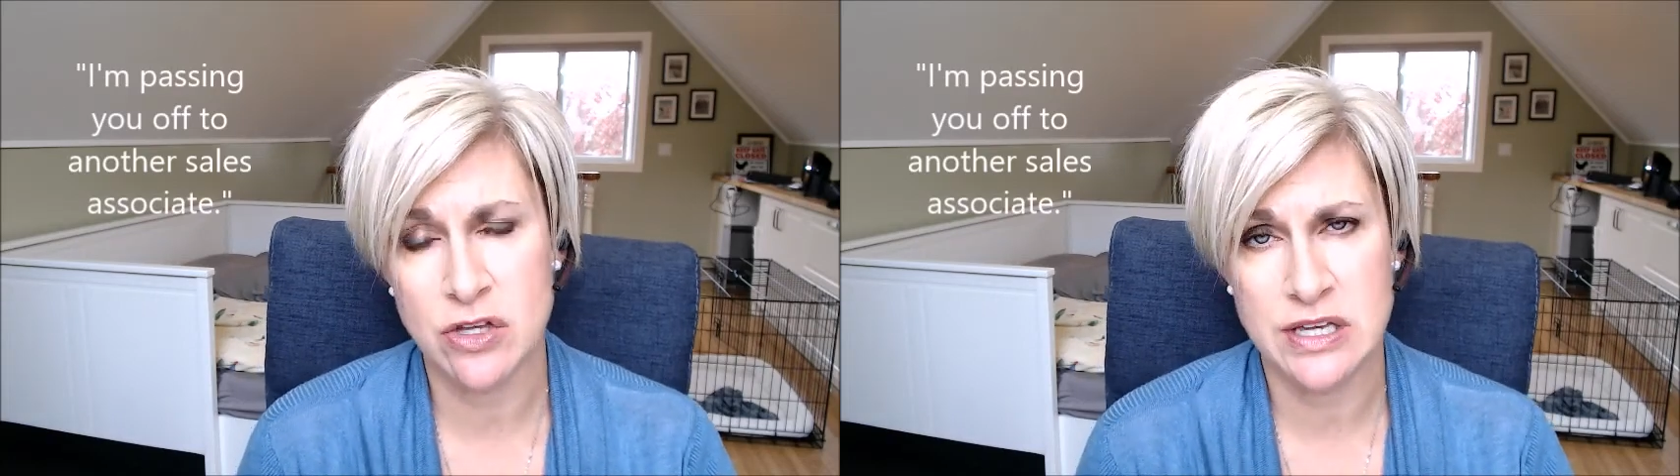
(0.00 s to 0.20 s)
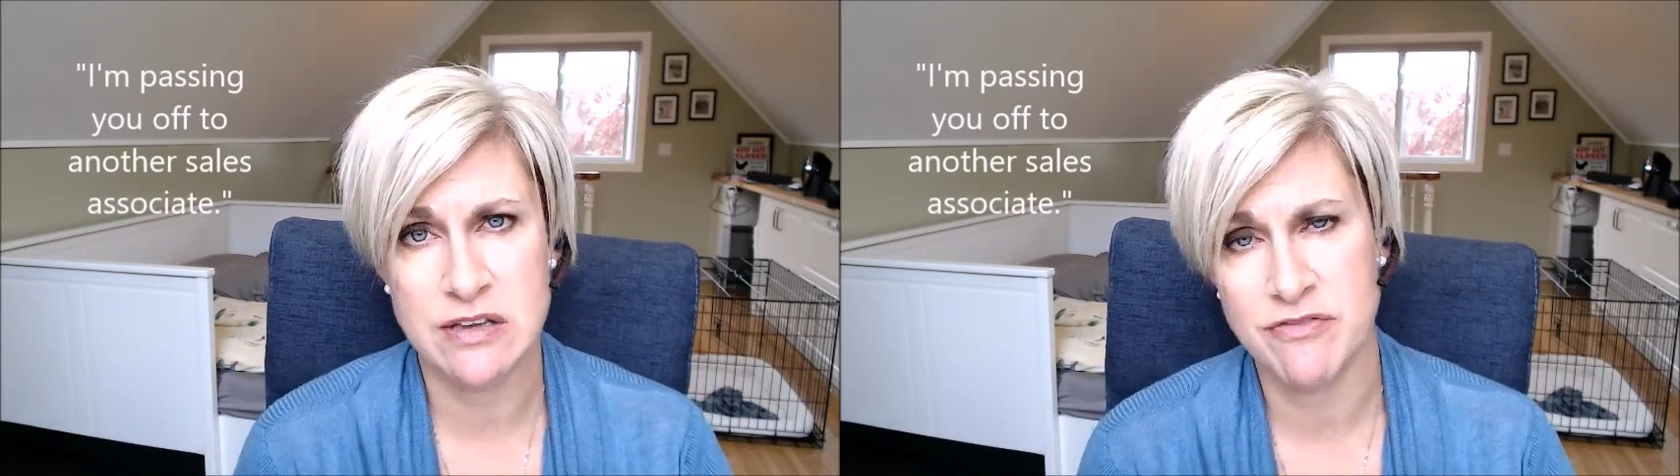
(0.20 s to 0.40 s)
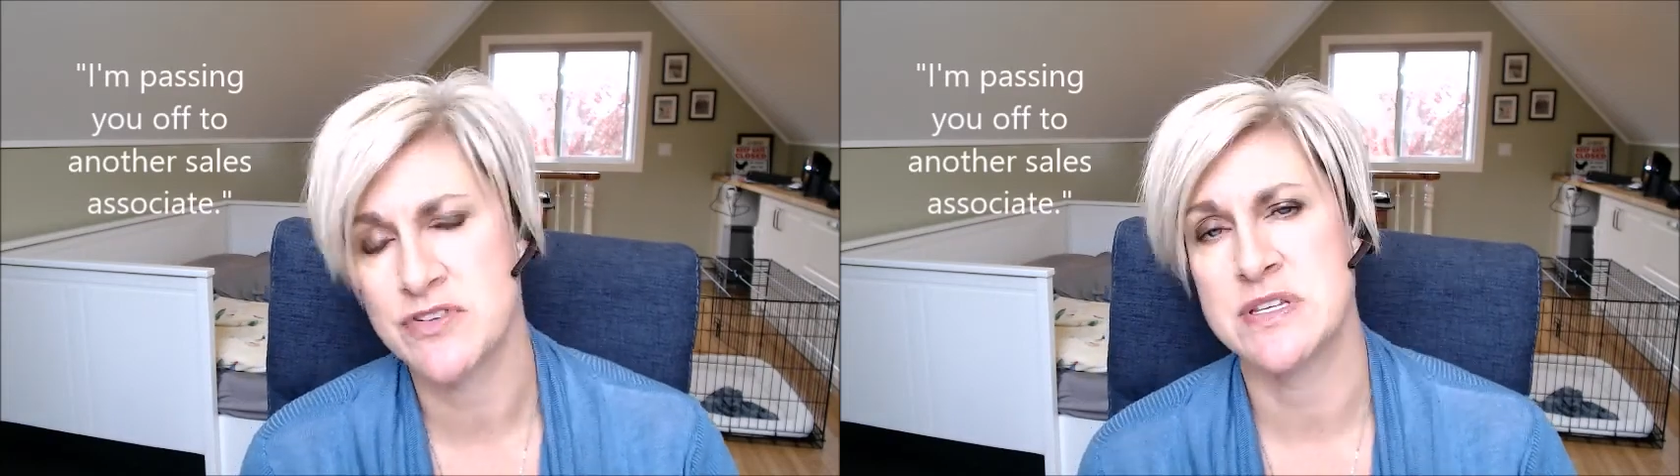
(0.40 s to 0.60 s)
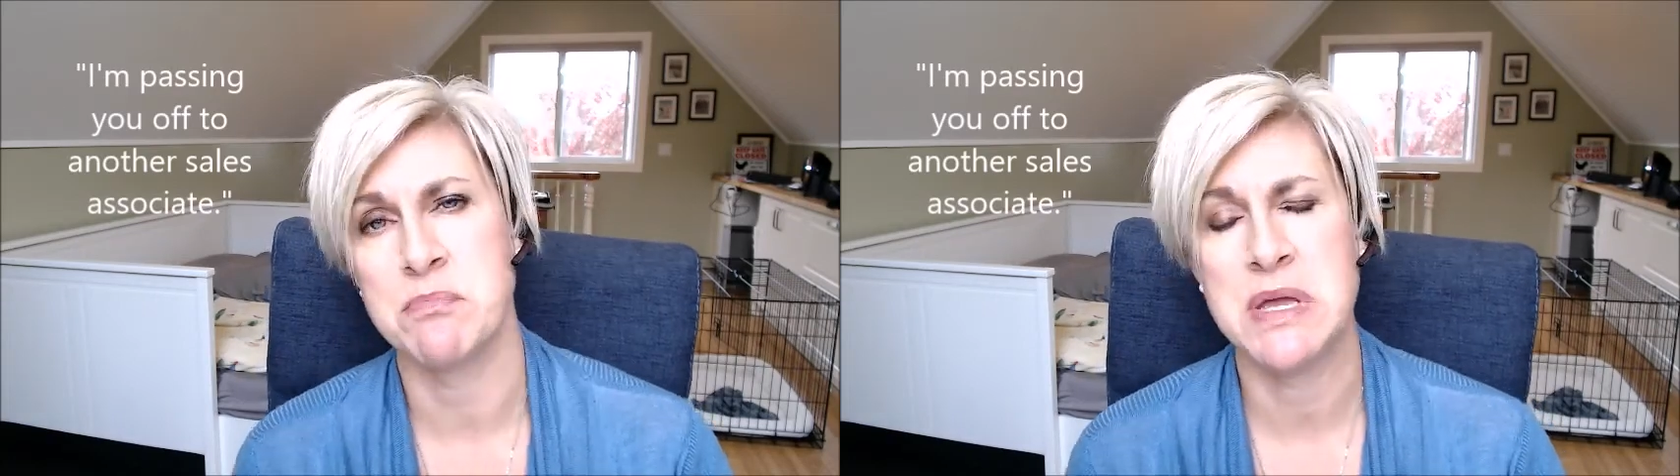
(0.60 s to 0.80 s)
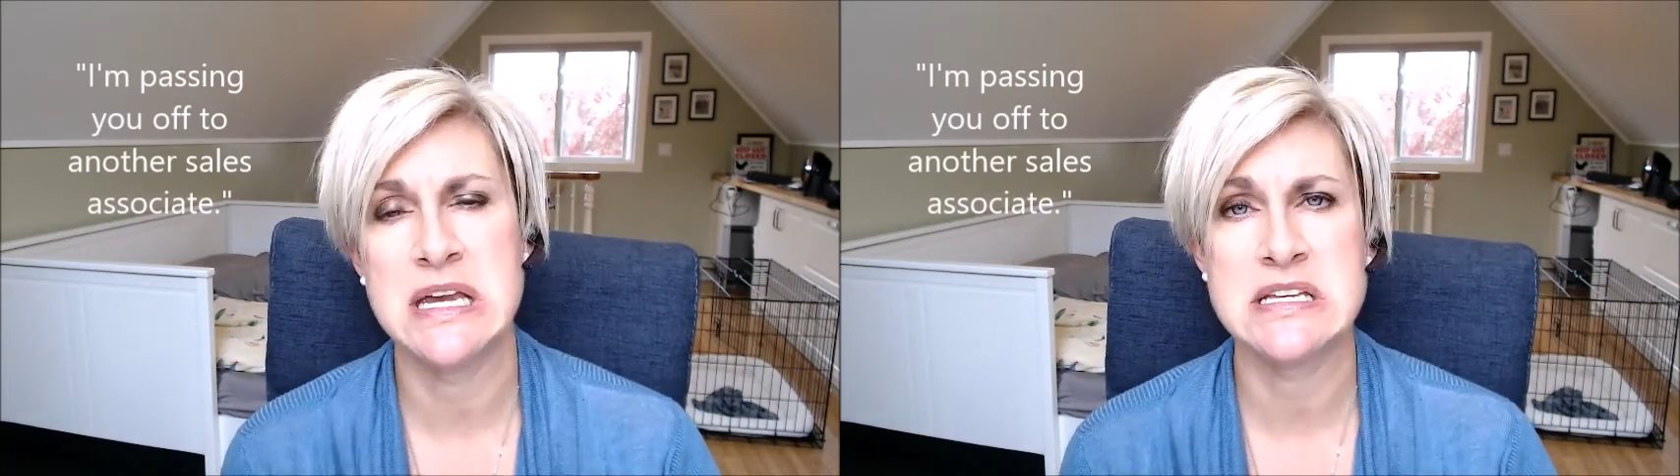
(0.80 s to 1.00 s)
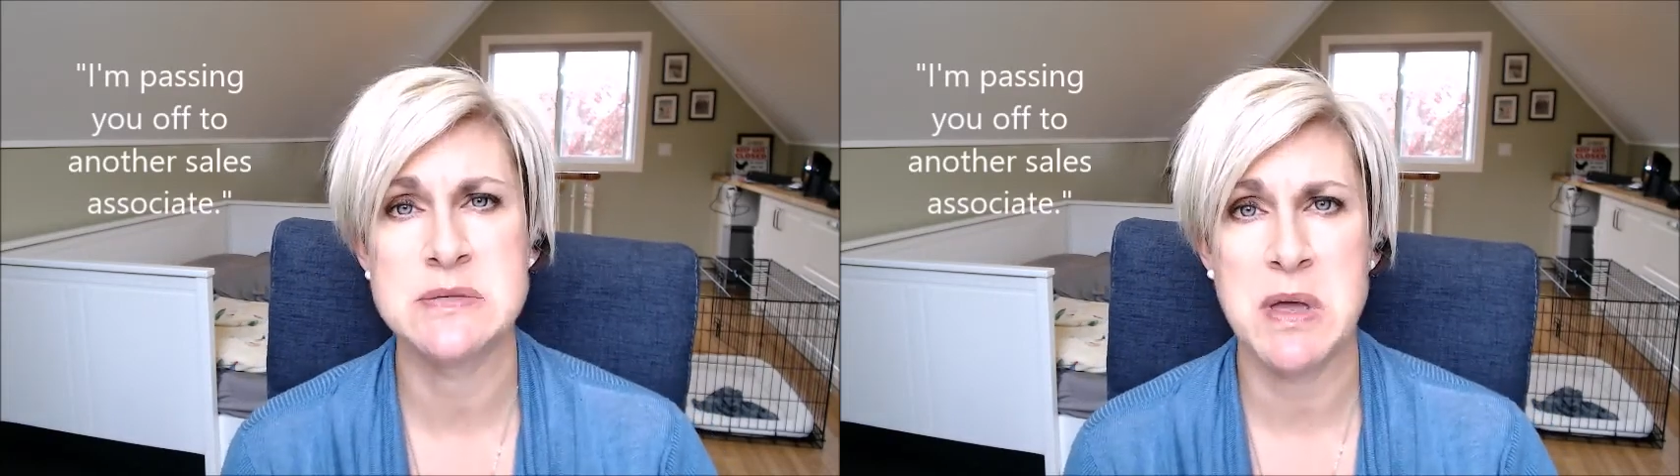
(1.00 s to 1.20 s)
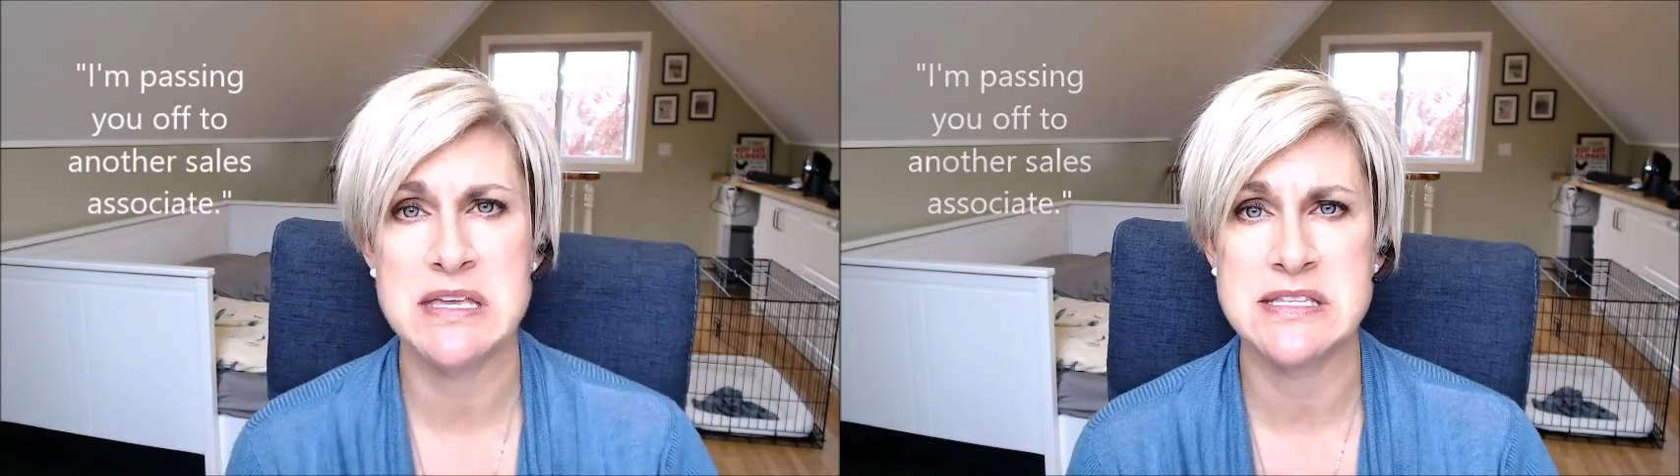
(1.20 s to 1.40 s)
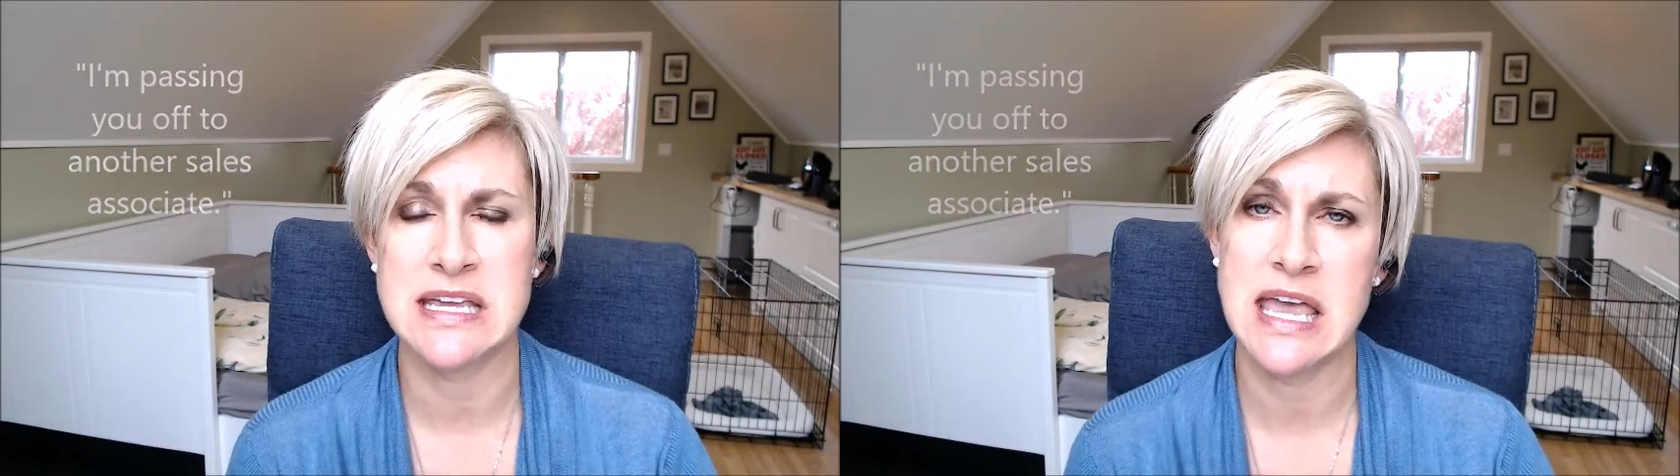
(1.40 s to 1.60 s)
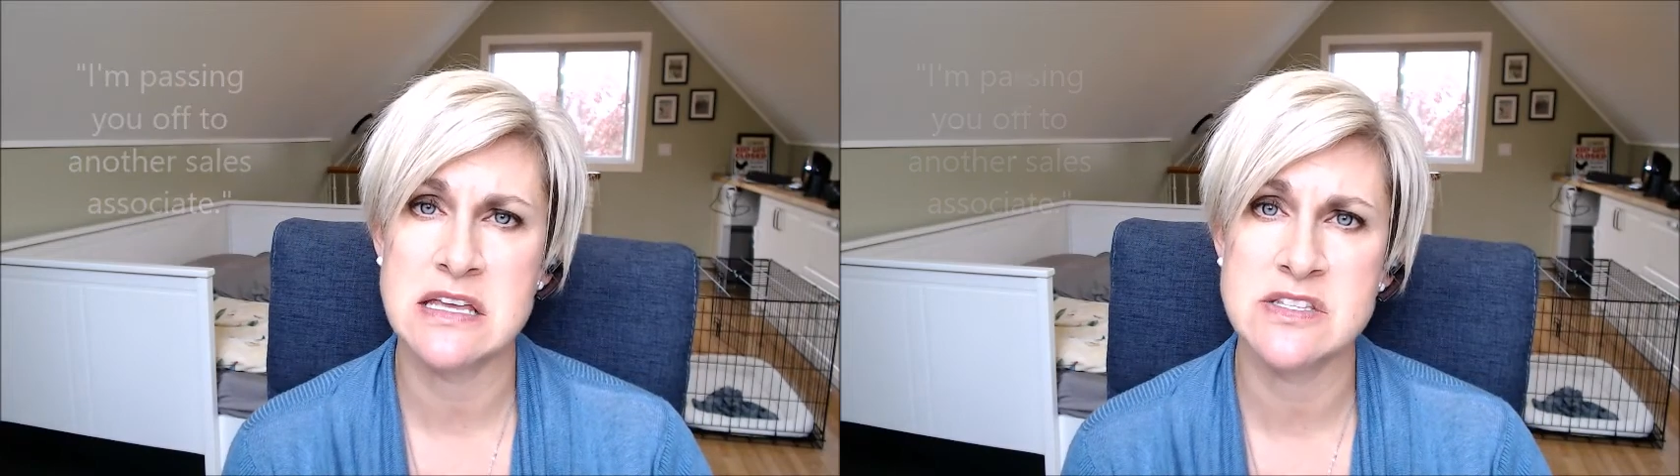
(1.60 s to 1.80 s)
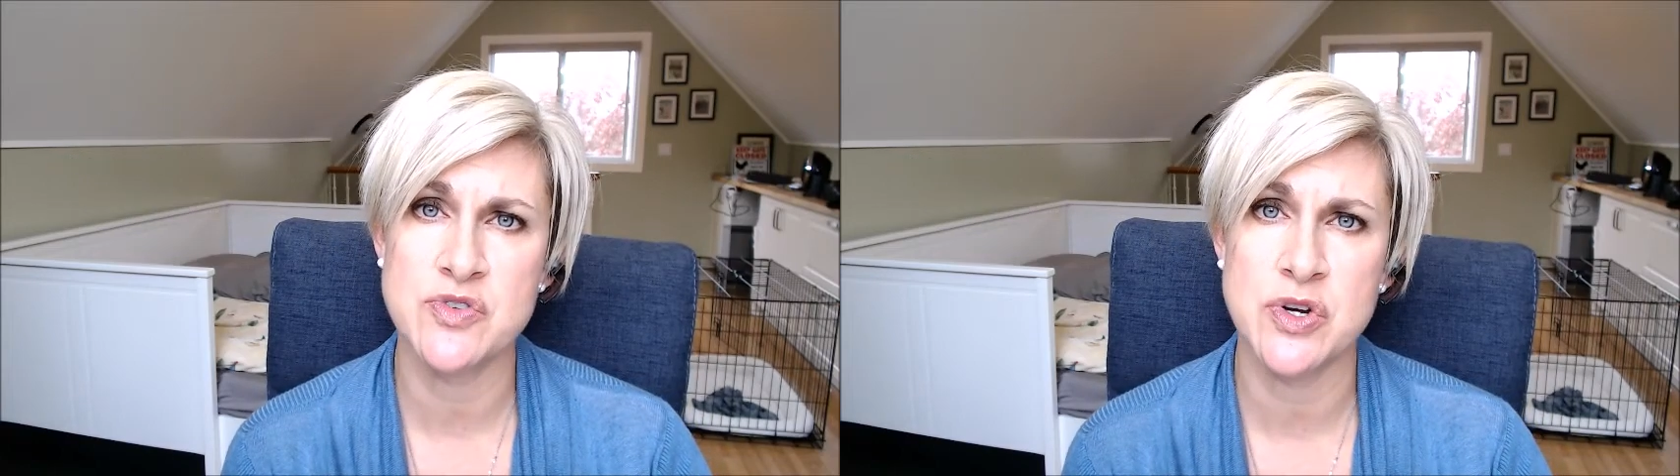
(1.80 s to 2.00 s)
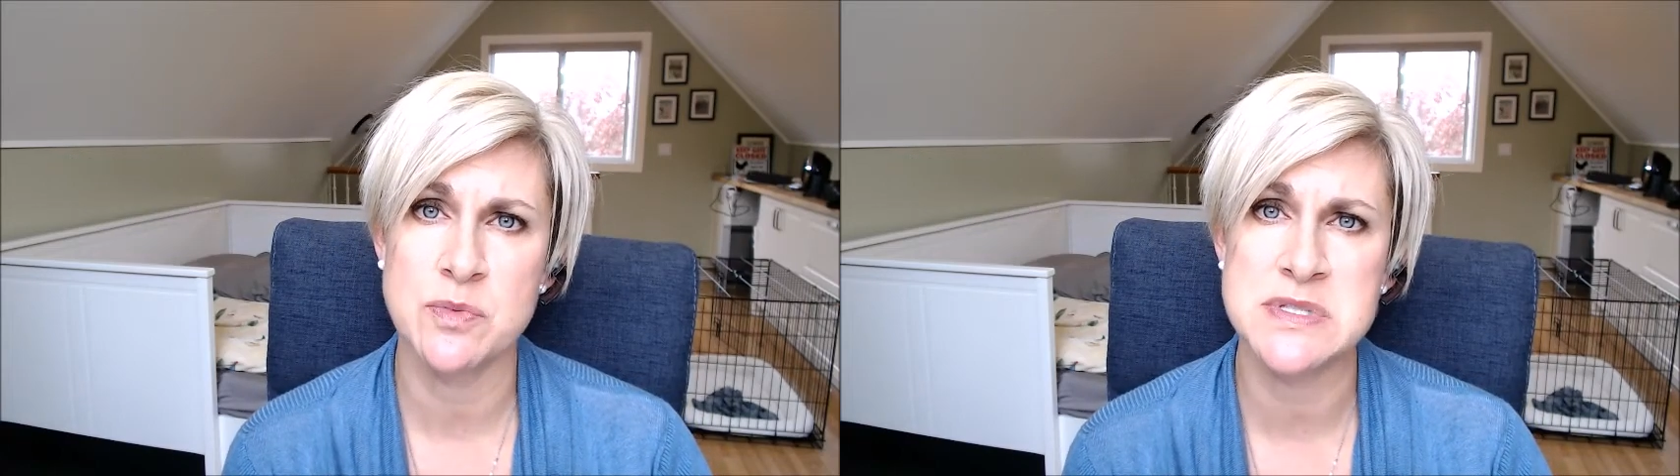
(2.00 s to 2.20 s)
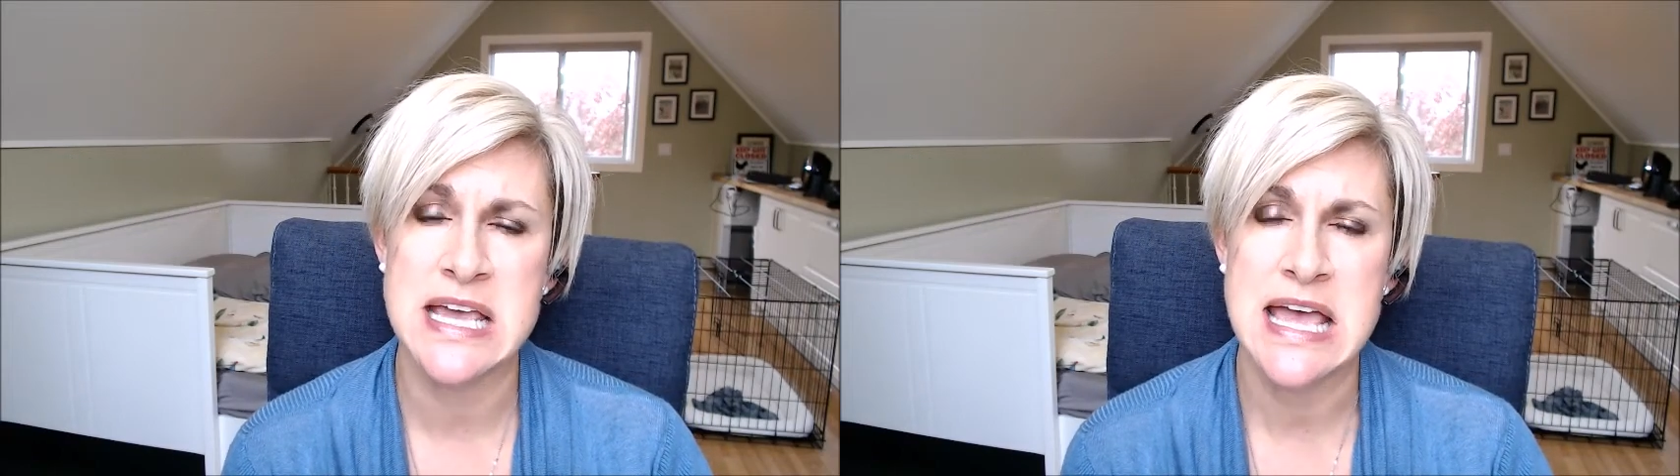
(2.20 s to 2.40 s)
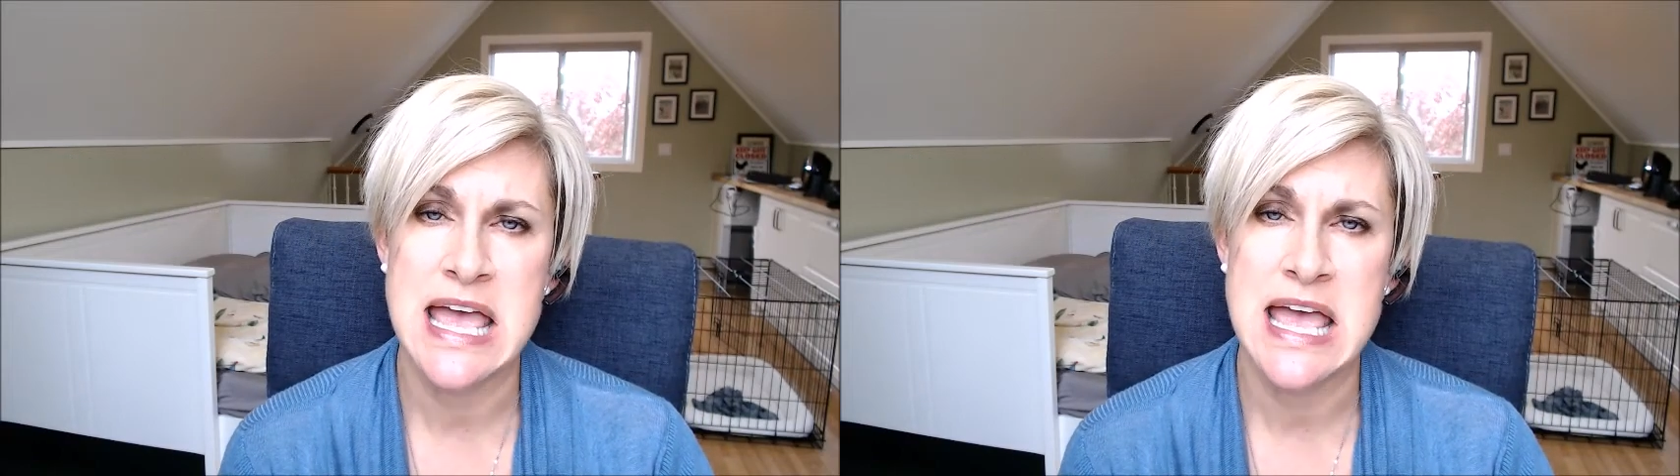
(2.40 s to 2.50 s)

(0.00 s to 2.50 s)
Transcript: looking for some meeting space and guest rooms,